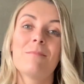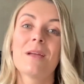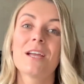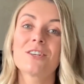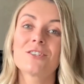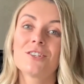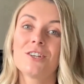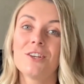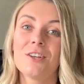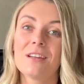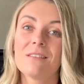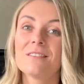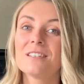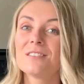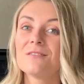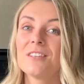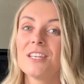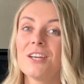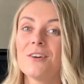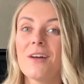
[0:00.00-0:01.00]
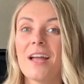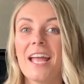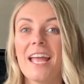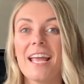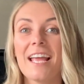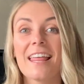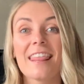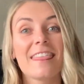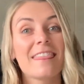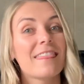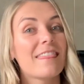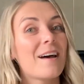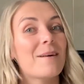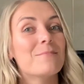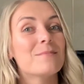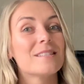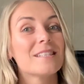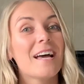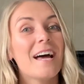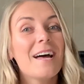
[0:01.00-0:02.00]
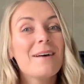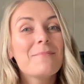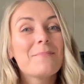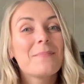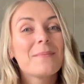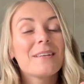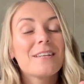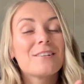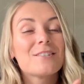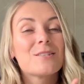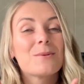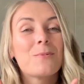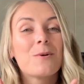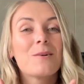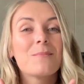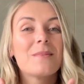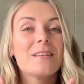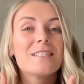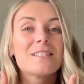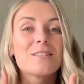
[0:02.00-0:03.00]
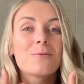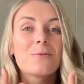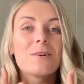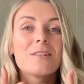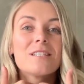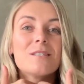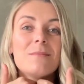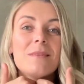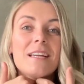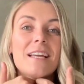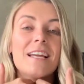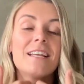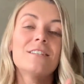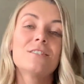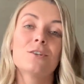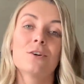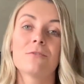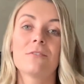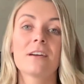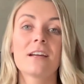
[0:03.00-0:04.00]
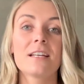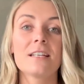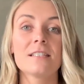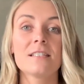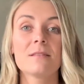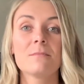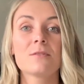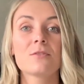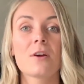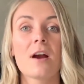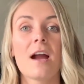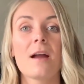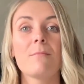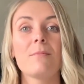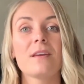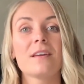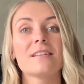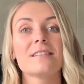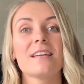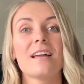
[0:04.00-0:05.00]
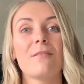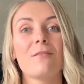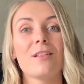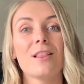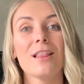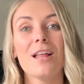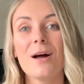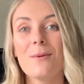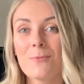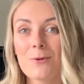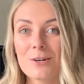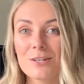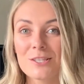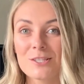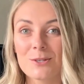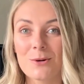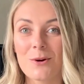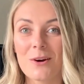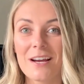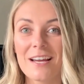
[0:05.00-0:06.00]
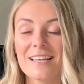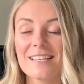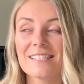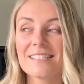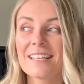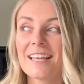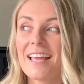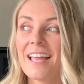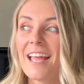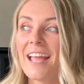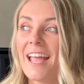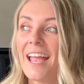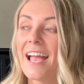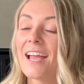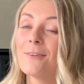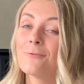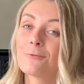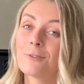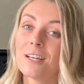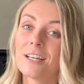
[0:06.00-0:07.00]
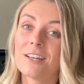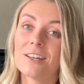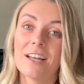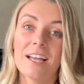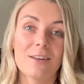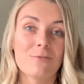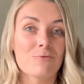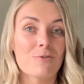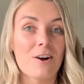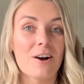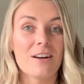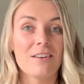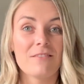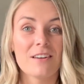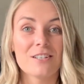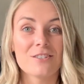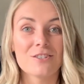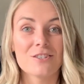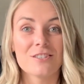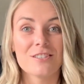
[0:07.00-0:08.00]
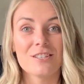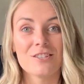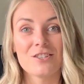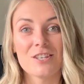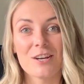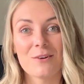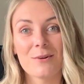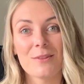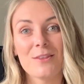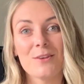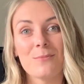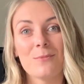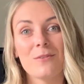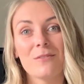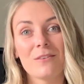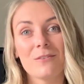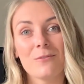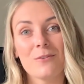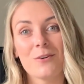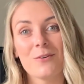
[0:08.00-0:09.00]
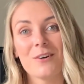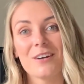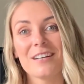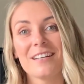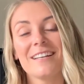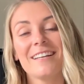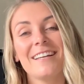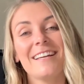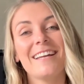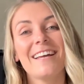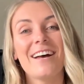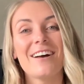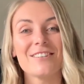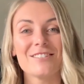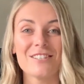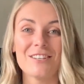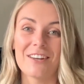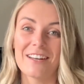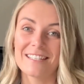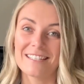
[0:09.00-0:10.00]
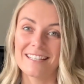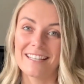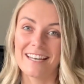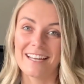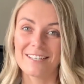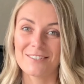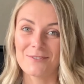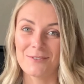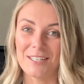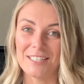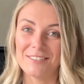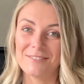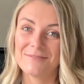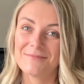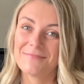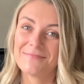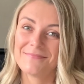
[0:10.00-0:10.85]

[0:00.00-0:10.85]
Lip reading: Make sure you give this video a thumbs up. Your support means the world to me. And don't forget to subscribe, because I have a lot more stories and real and raw adventures to share with you moving forward. I'll see you guys in the next one.